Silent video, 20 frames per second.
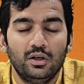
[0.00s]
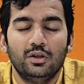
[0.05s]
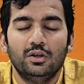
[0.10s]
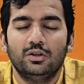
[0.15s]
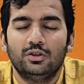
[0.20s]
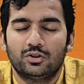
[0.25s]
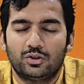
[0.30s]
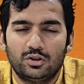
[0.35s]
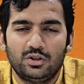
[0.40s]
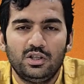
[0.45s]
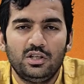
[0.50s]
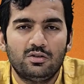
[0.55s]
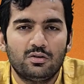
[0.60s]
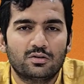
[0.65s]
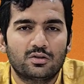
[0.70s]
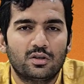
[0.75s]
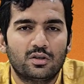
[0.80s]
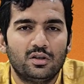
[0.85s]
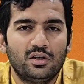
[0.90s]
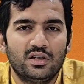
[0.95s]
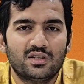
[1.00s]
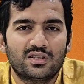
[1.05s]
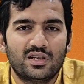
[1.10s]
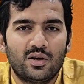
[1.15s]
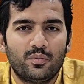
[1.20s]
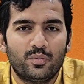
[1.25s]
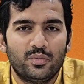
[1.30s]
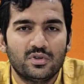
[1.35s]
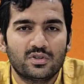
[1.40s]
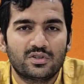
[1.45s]
So these are certain
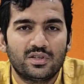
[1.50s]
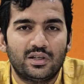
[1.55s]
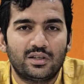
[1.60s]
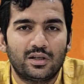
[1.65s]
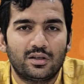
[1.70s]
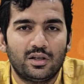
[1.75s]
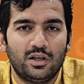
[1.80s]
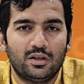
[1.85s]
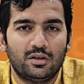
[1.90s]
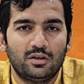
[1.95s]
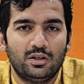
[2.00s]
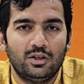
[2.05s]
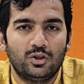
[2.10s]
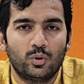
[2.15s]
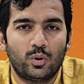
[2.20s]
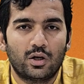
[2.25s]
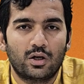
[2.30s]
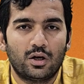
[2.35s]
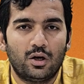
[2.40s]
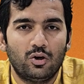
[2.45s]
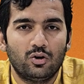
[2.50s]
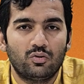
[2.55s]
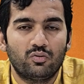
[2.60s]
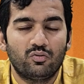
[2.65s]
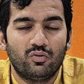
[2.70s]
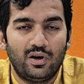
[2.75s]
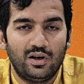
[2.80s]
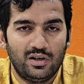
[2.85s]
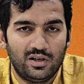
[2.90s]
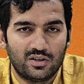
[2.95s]
examples that are taken into account
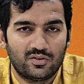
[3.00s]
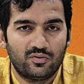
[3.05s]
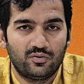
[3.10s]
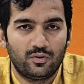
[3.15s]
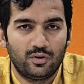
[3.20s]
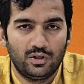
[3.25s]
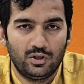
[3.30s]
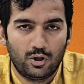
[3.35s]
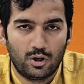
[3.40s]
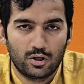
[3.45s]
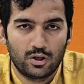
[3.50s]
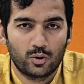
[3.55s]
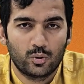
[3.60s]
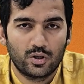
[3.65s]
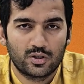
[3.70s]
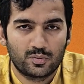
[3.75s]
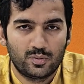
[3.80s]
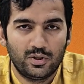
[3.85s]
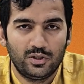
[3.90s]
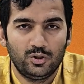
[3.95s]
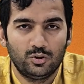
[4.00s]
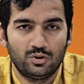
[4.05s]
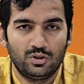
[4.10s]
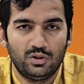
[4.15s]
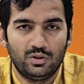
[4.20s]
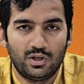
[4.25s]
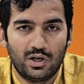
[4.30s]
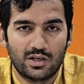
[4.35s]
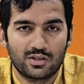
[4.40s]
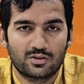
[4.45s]
in order to explain you the
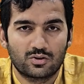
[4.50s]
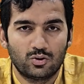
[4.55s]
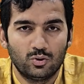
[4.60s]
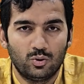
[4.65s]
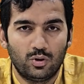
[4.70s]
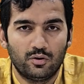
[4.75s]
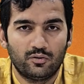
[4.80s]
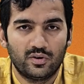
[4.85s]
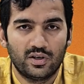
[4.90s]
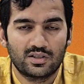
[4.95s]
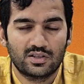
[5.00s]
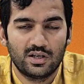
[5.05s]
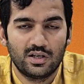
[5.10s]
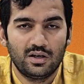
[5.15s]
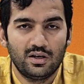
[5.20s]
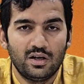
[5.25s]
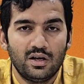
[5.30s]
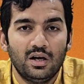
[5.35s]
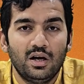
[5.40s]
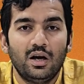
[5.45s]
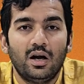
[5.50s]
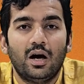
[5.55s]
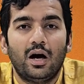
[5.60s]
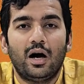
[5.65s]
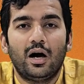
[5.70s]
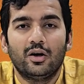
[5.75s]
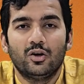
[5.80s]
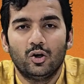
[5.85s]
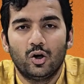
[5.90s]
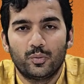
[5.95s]
task 2 of essay.
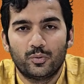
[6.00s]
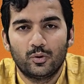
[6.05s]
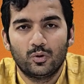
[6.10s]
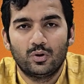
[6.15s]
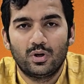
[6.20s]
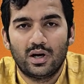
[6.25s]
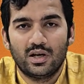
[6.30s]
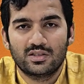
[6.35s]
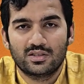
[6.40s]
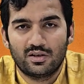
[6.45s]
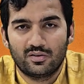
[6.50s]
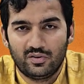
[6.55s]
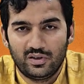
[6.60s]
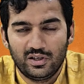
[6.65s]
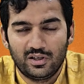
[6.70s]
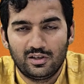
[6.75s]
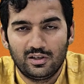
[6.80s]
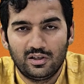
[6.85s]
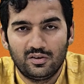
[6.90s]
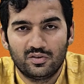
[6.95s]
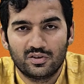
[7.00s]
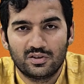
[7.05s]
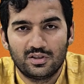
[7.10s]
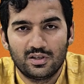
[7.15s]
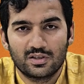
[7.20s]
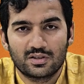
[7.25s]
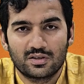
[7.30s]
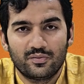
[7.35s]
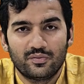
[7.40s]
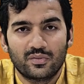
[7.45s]
I hope you guys are very clear with
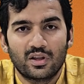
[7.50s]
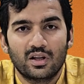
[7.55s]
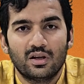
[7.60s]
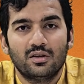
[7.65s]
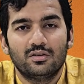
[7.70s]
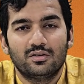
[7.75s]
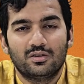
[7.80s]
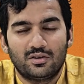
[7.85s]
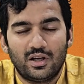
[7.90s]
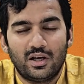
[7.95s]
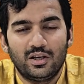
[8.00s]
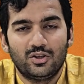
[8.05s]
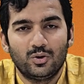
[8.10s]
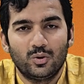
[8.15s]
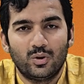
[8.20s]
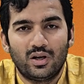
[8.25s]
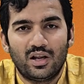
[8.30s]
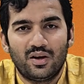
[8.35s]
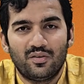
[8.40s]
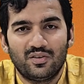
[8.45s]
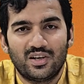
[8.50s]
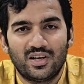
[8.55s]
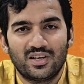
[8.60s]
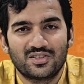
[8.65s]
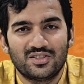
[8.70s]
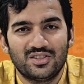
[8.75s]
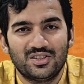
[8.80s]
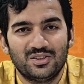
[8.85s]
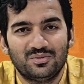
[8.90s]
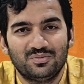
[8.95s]
this. Thank you and have a nice day.